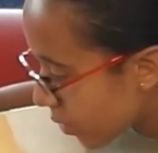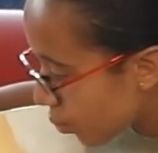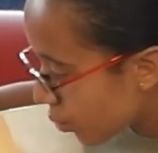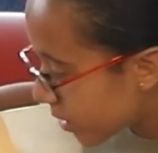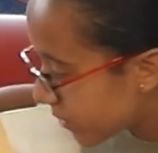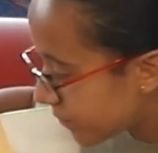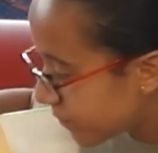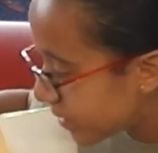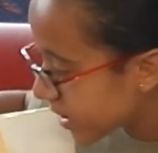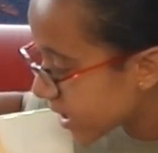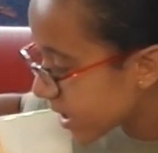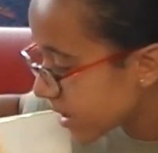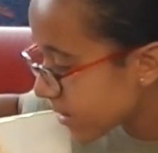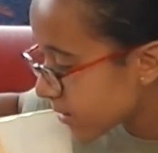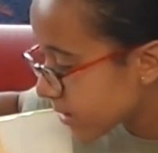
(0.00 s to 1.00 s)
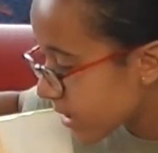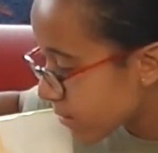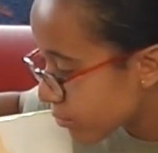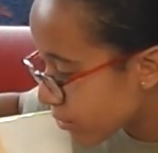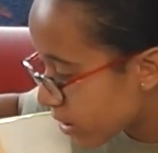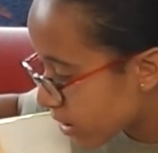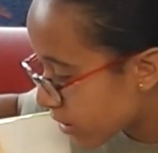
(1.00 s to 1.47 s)
When Vicki the
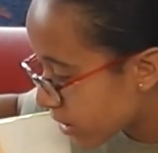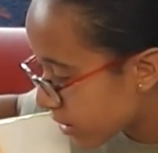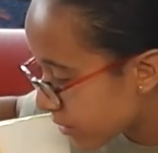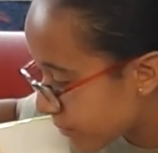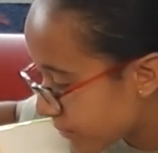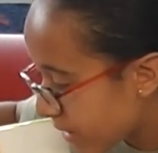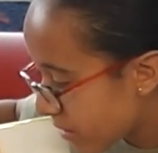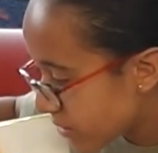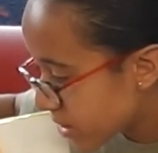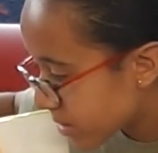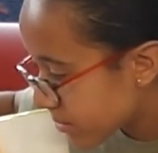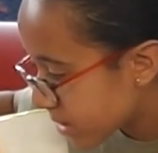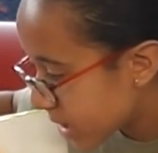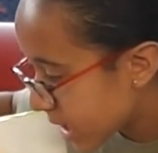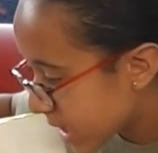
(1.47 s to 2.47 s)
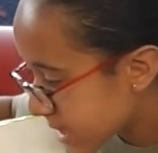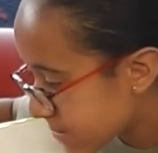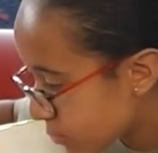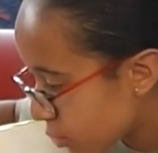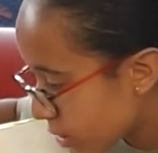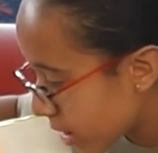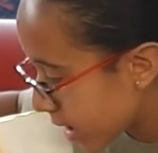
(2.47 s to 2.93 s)
librarian found him the
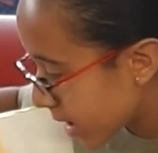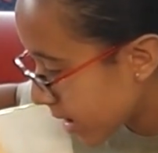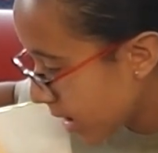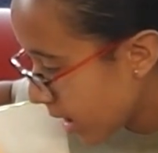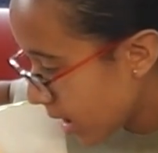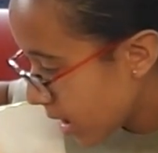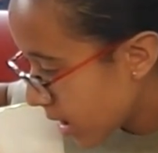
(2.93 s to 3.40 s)
next morning,